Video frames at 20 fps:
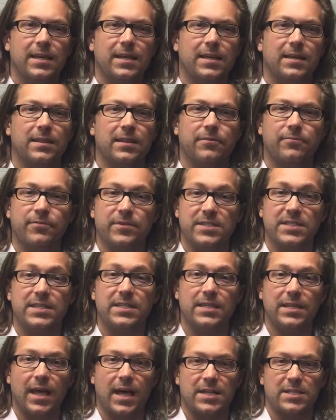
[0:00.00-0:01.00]
in the
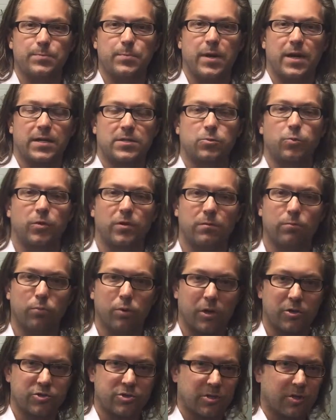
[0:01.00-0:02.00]
fatigue aspect with
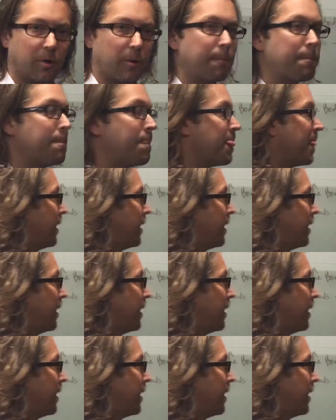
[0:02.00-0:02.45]
blood sugar.